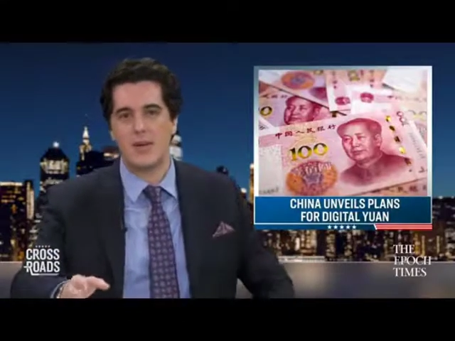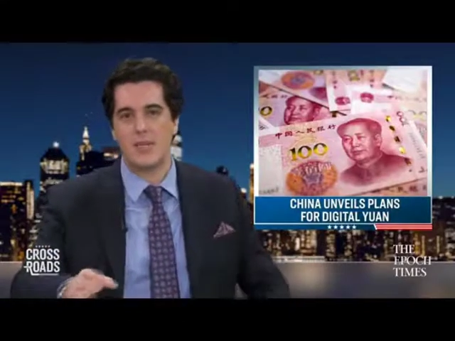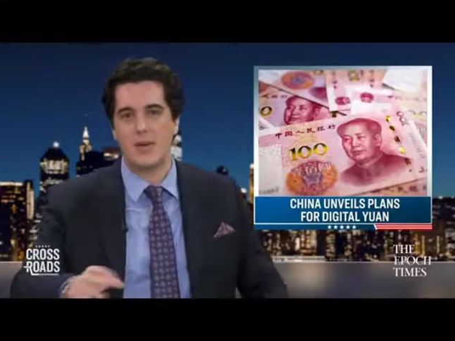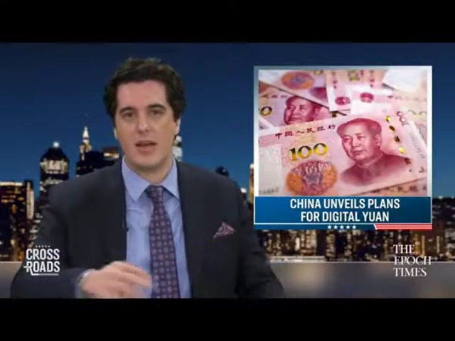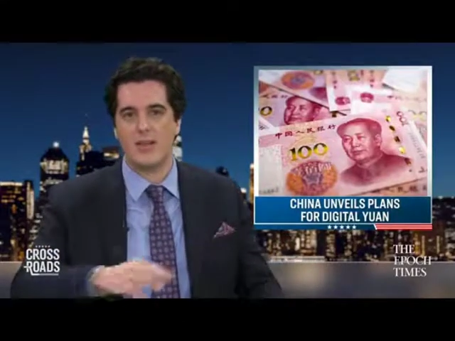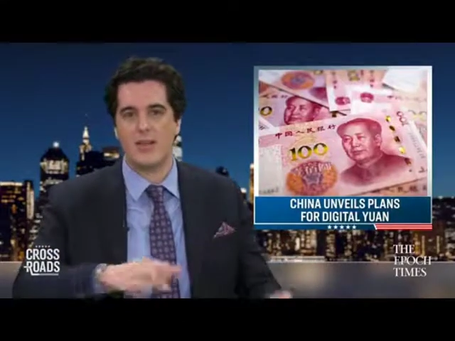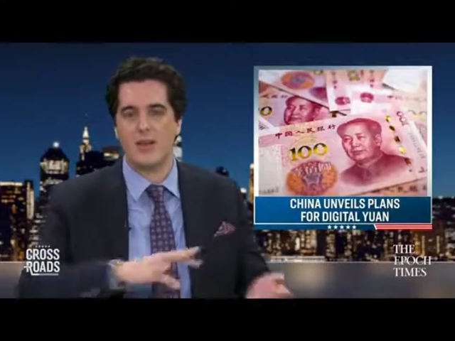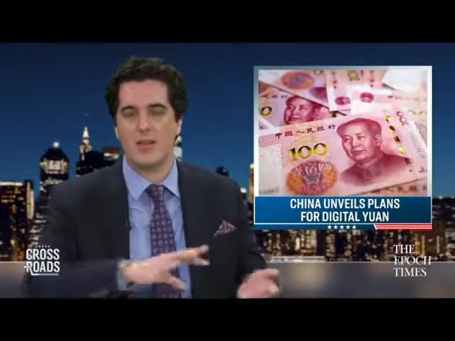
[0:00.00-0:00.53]

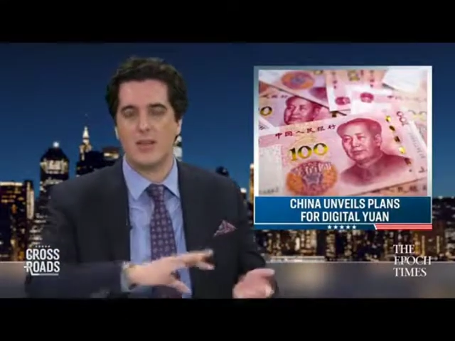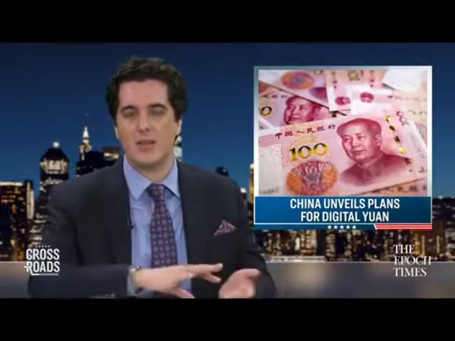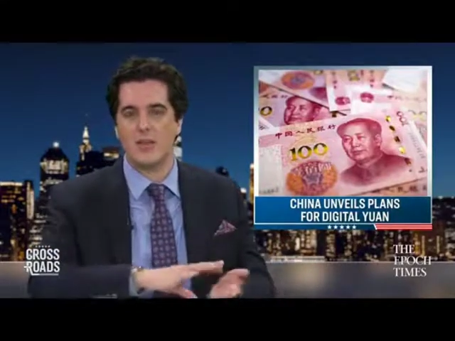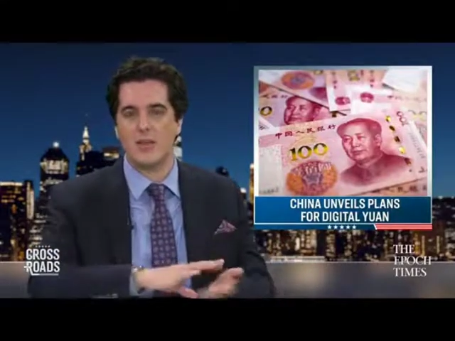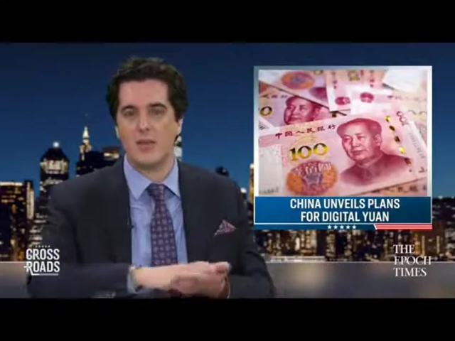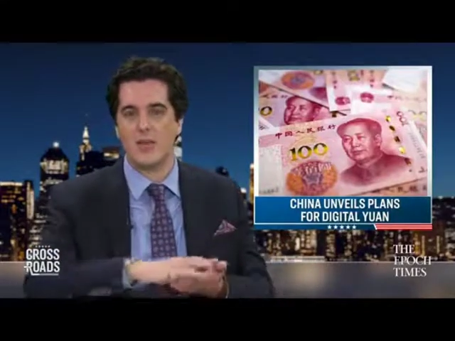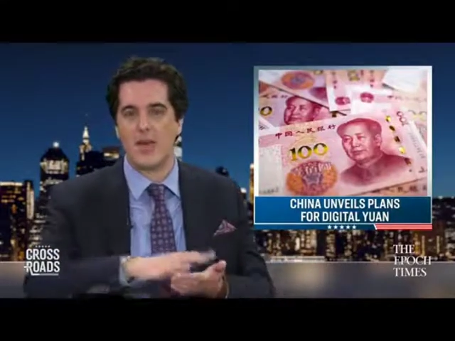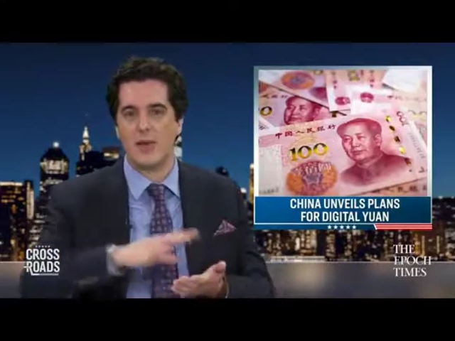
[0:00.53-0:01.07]
because they want
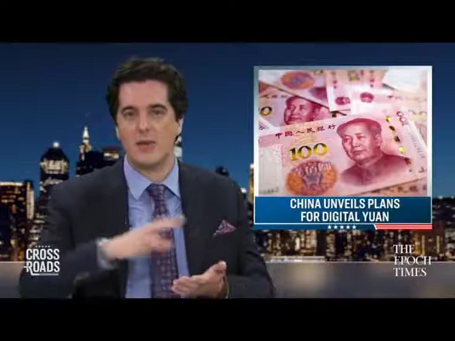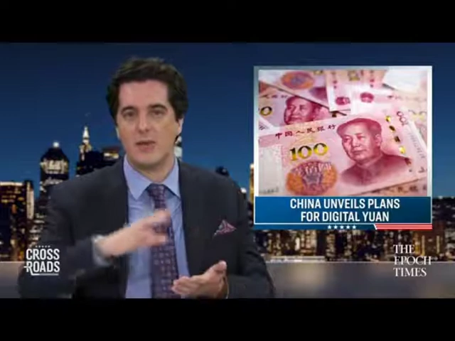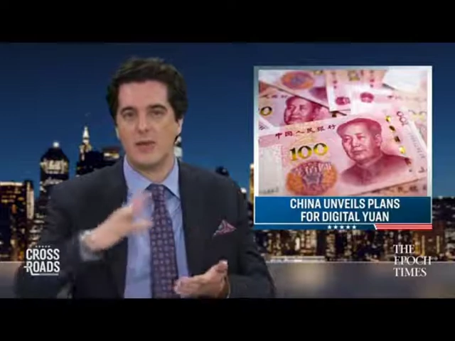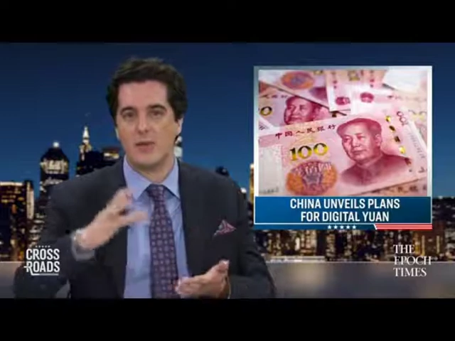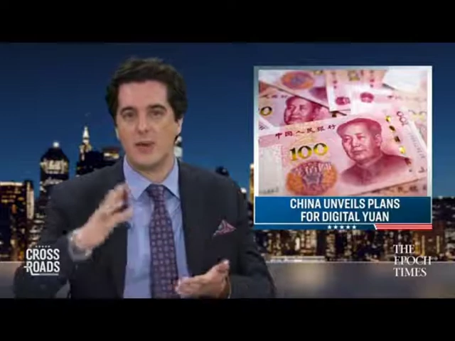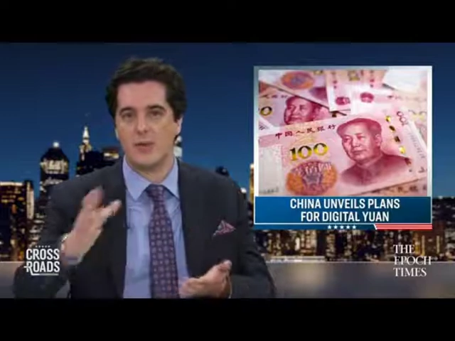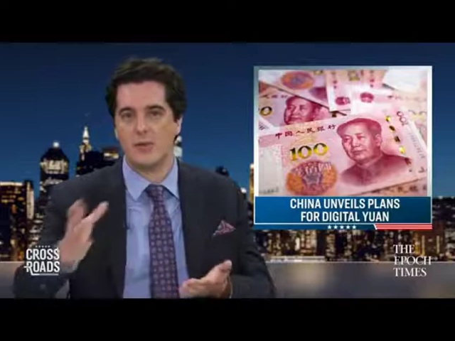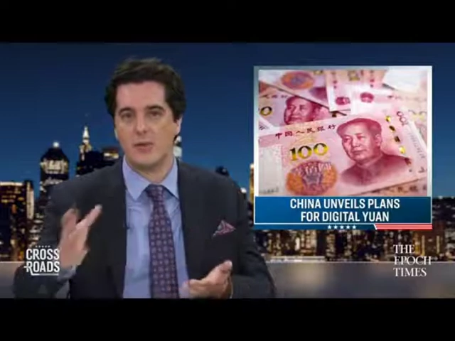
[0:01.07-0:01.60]
something outside
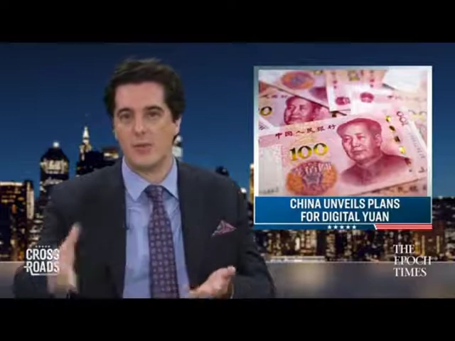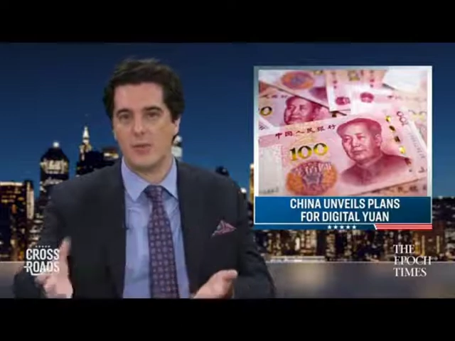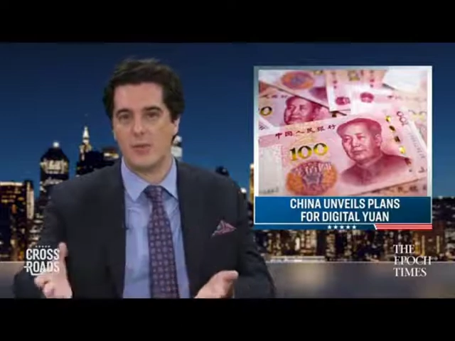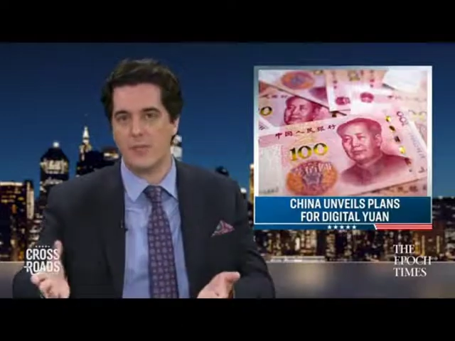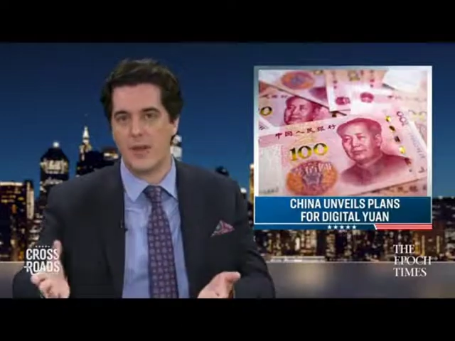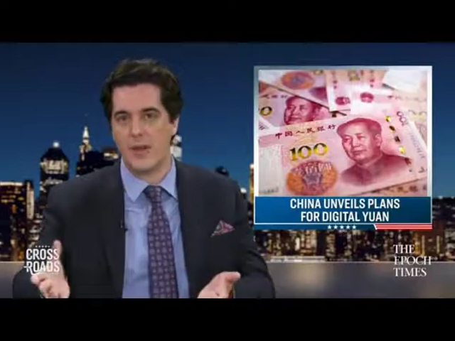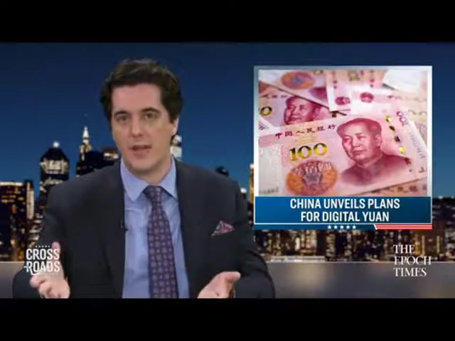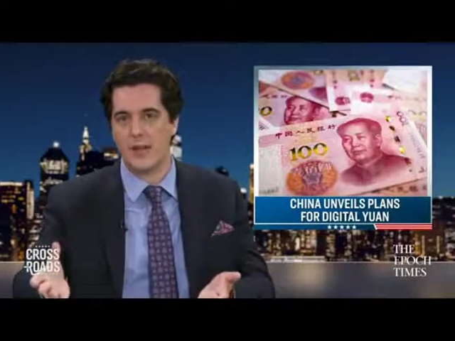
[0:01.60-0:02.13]
the control of the
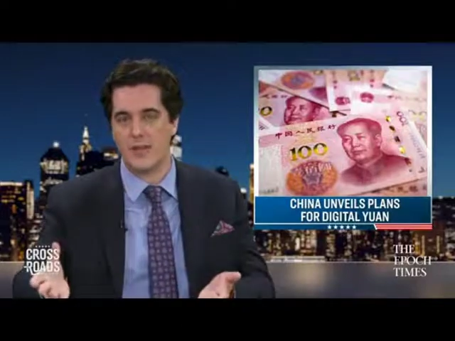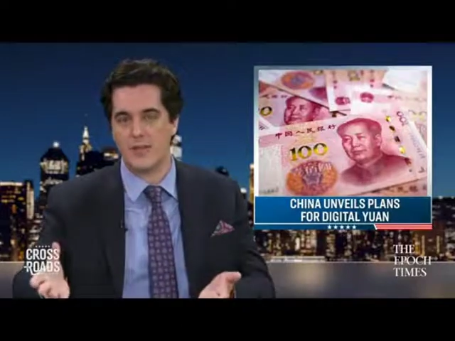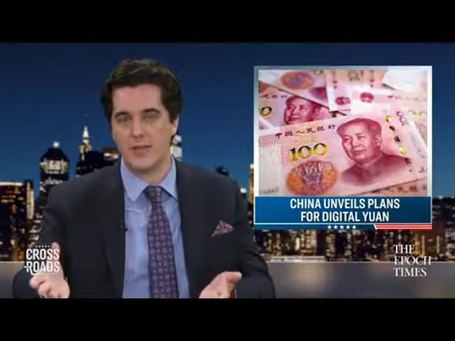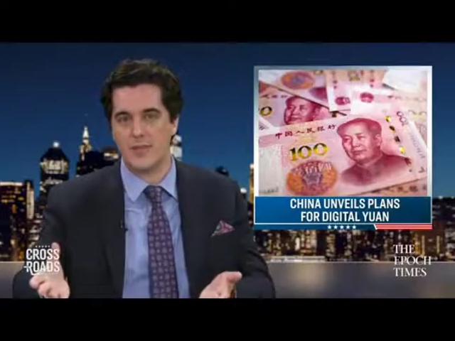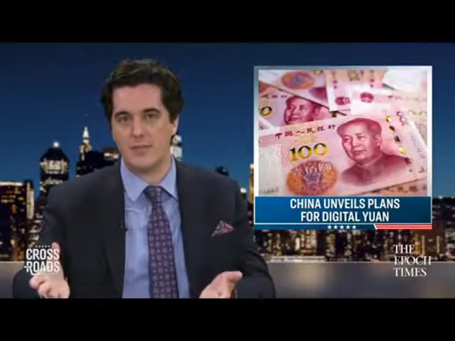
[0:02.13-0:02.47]
banking